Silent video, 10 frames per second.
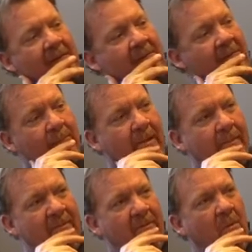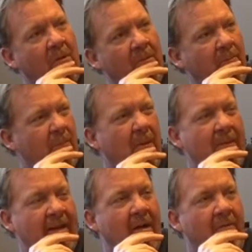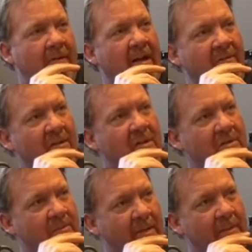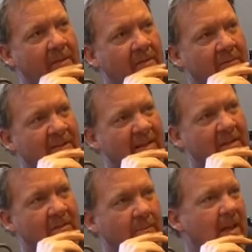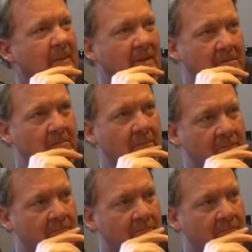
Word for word: Okay. Maybe 4. Probably now 5 years, maybe 6, maybe.